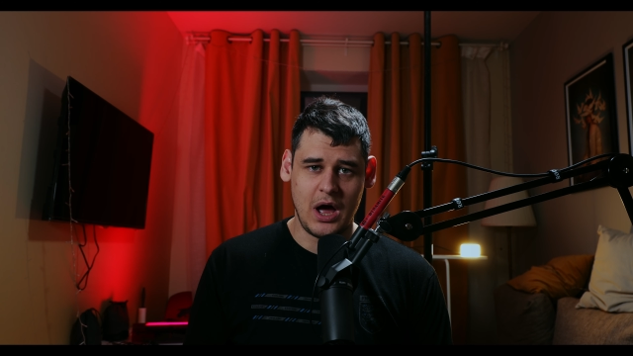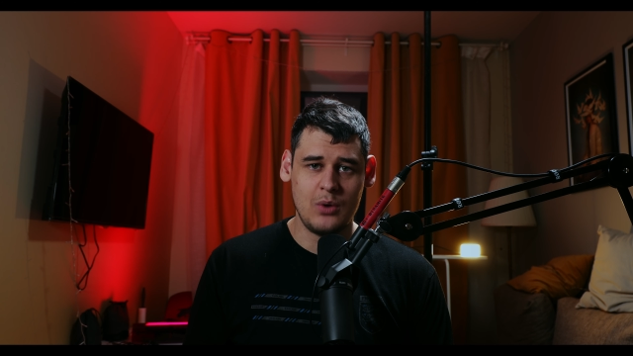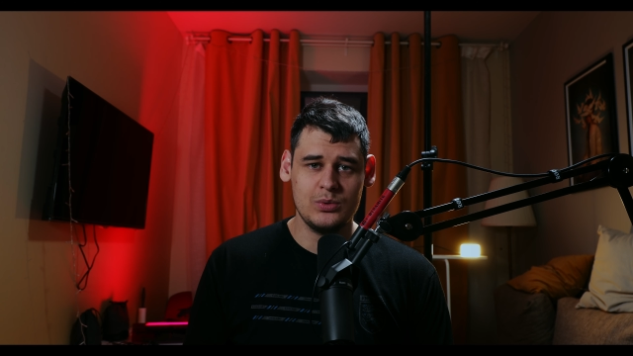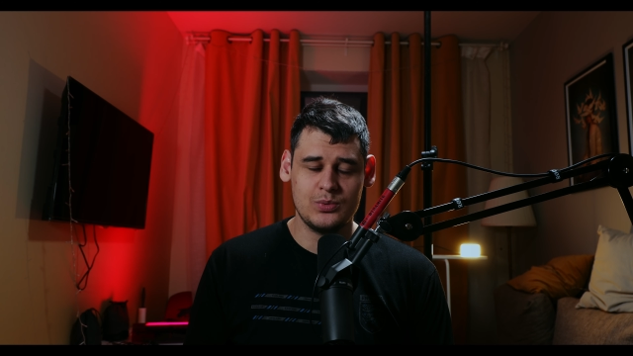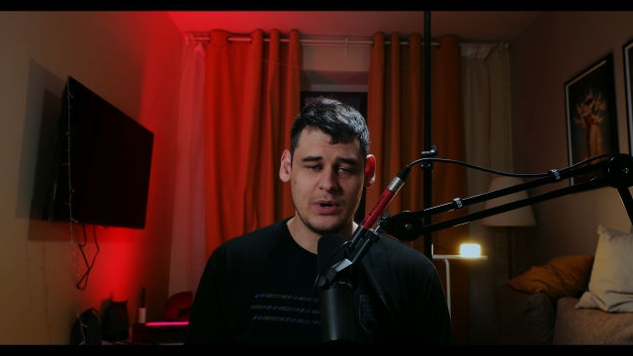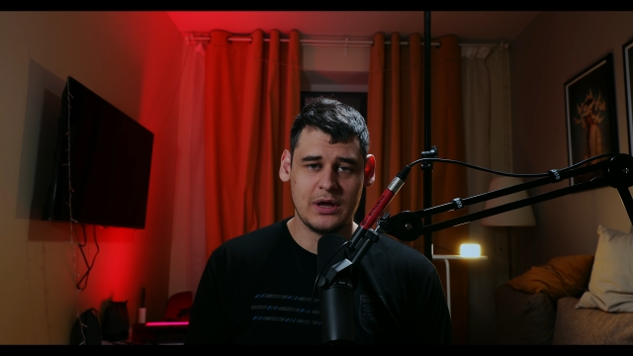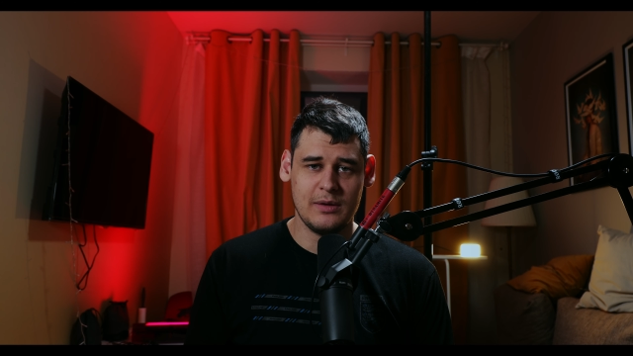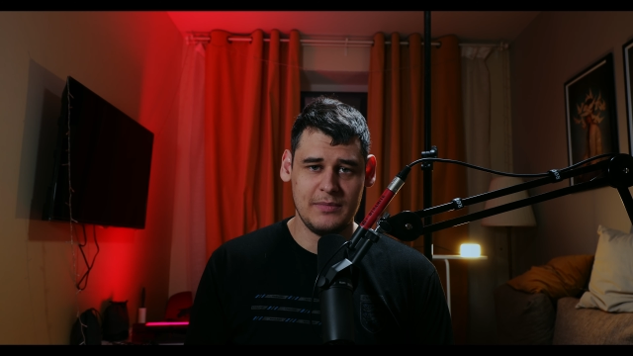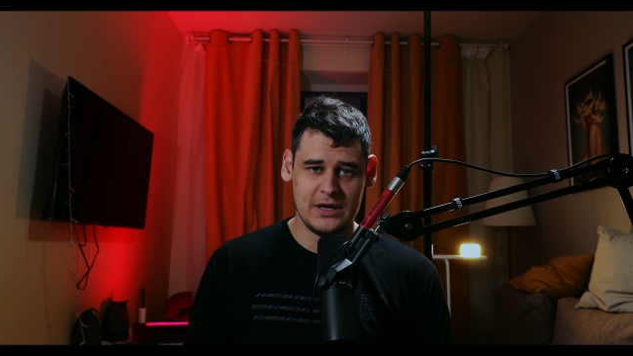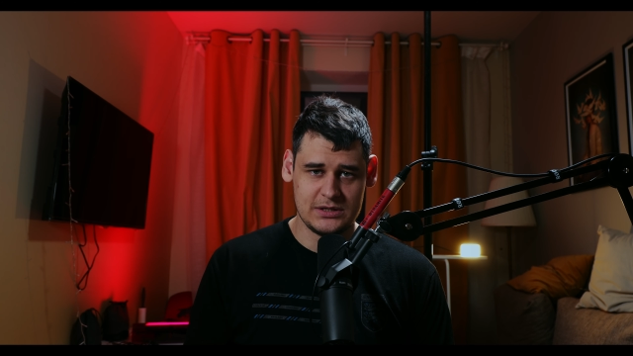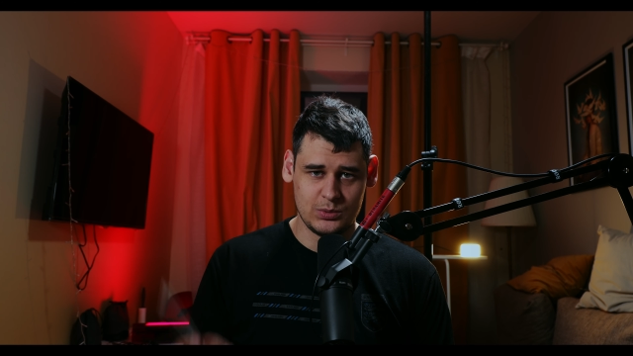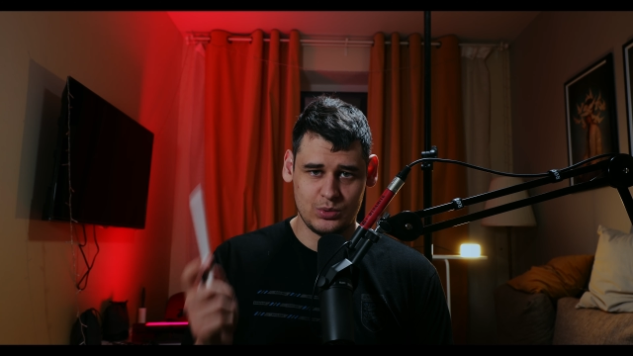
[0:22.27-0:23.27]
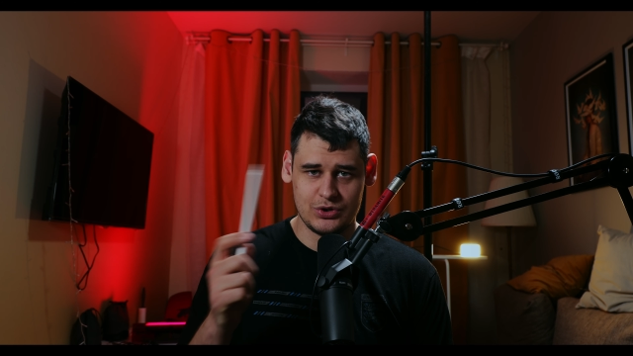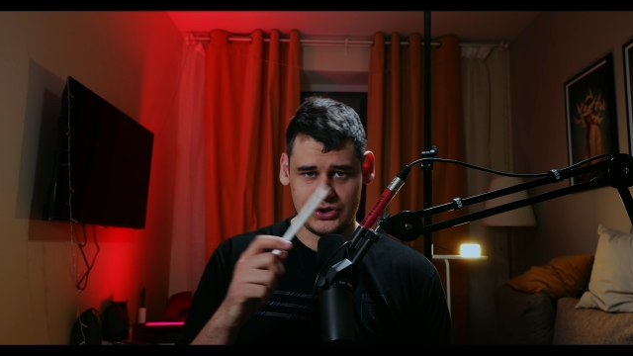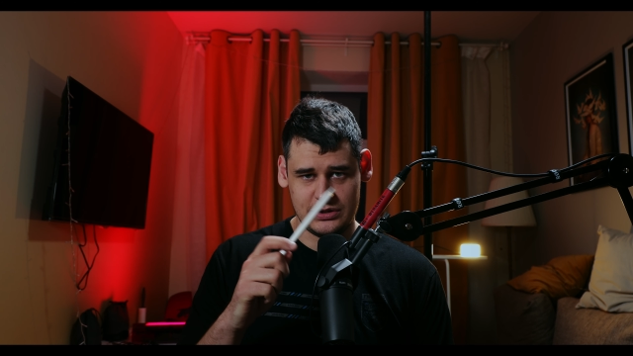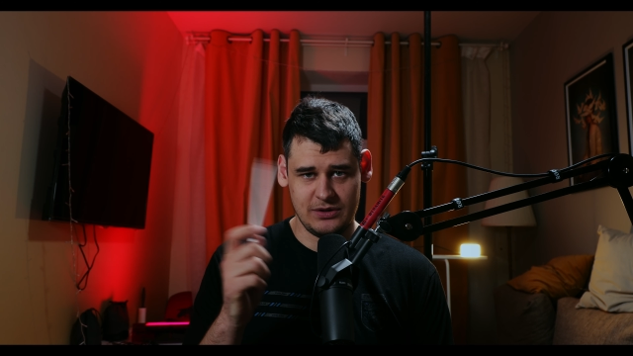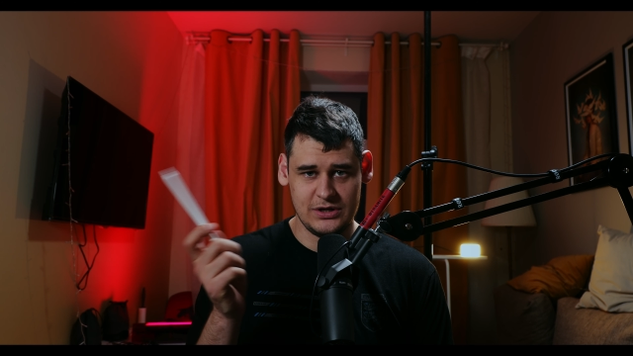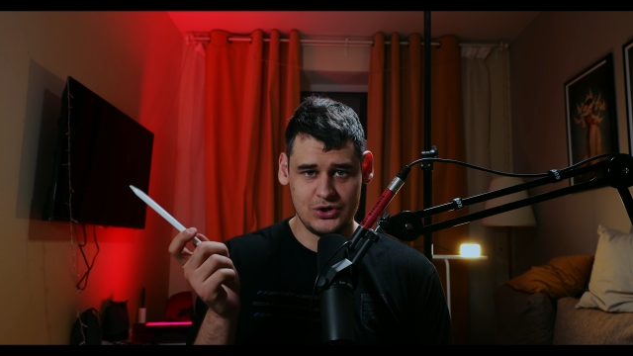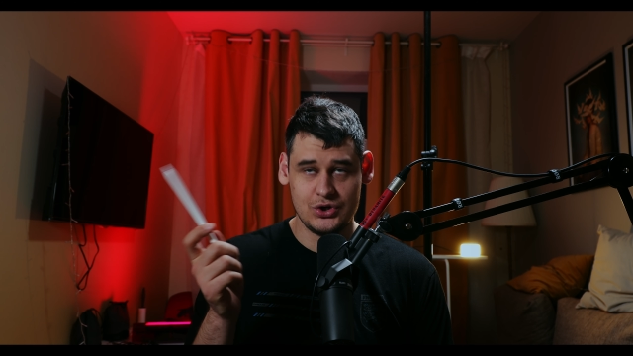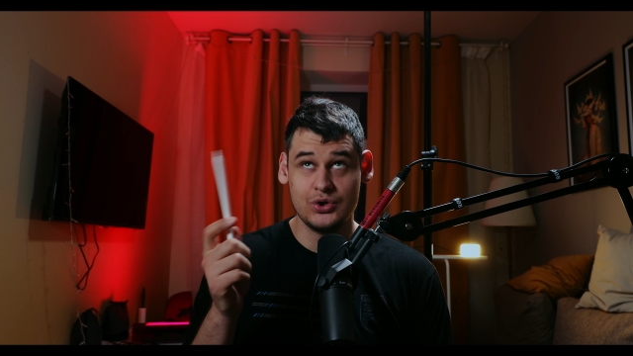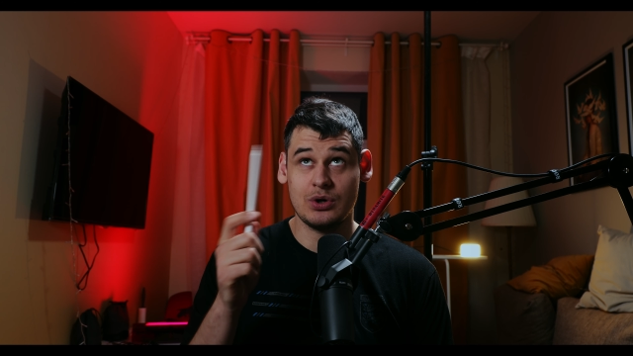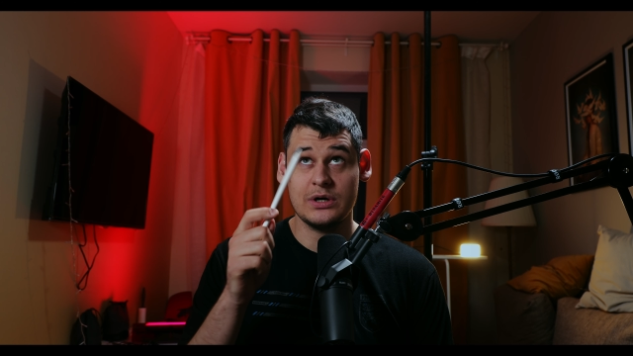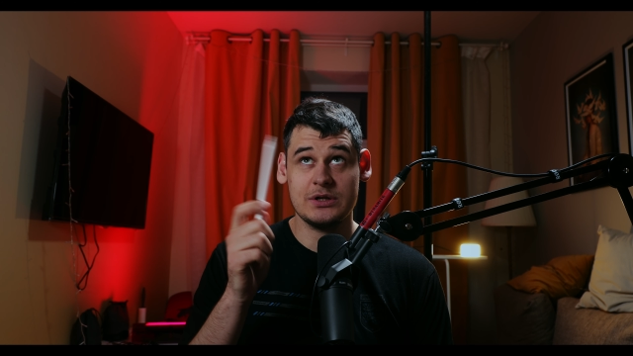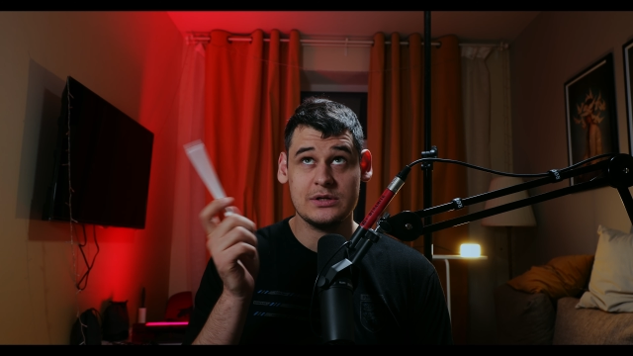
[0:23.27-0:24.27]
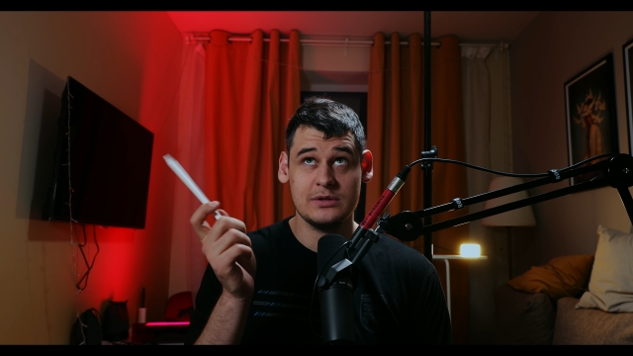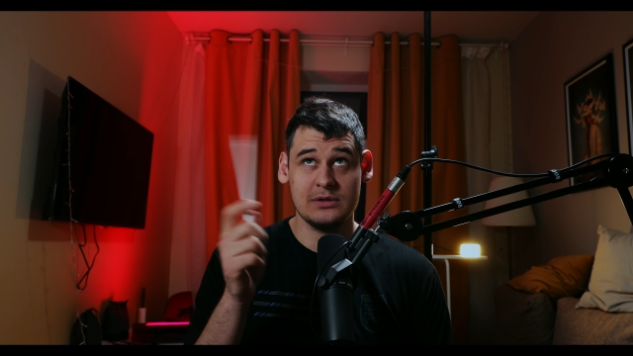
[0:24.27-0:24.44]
I would recommend watching this short,